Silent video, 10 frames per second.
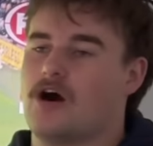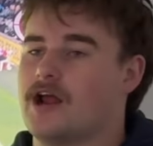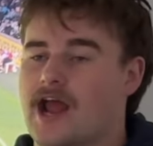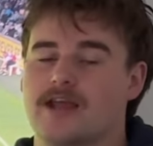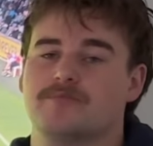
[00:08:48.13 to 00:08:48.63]

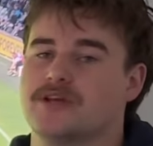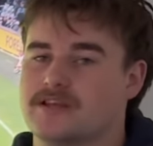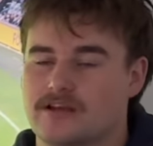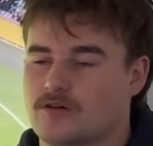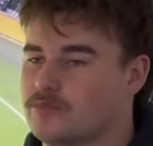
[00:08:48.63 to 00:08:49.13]
I hate
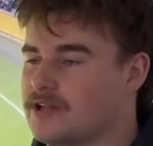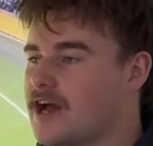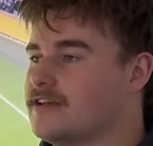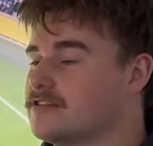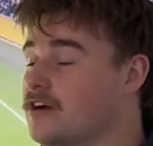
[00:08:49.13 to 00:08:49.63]
picking on
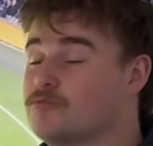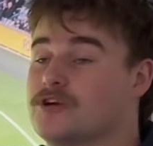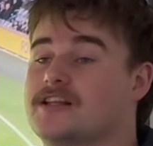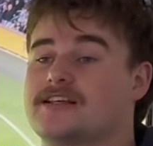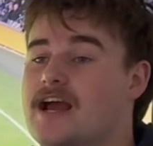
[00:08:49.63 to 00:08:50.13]
players, and I
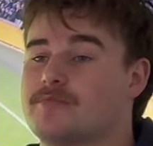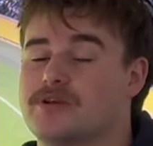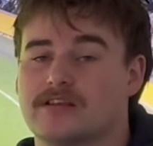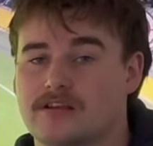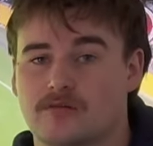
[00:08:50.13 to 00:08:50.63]
really hate
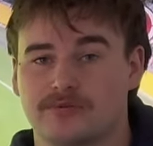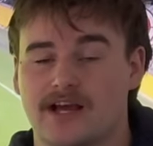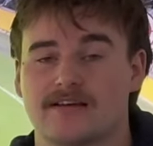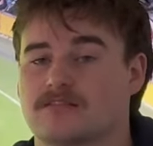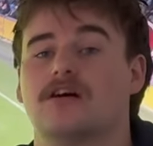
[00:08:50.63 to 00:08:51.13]
picking on
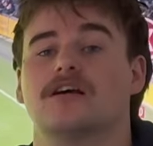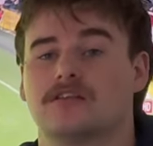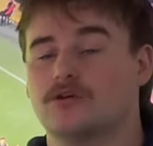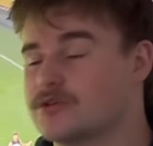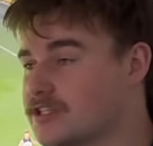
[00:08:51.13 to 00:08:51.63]
players like
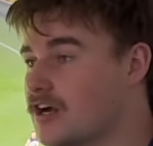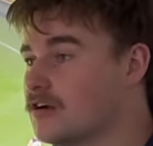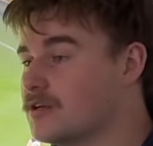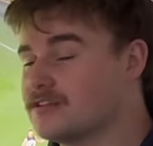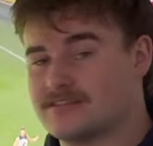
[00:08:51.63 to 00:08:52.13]
Lewis
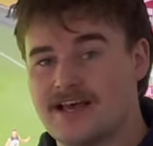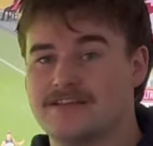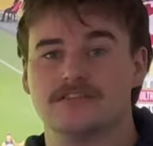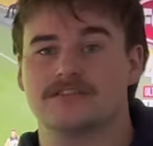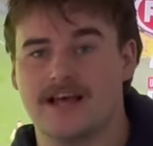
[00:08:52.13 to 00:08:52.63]
Young, because
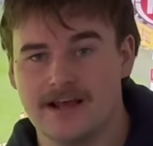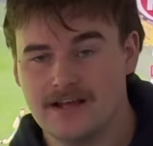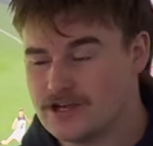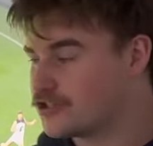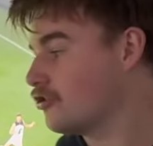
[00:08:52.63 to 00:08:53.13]
they're just there
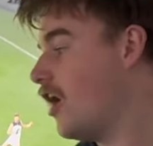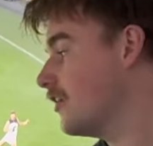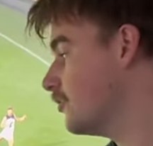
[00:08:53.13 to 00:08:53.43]
trying to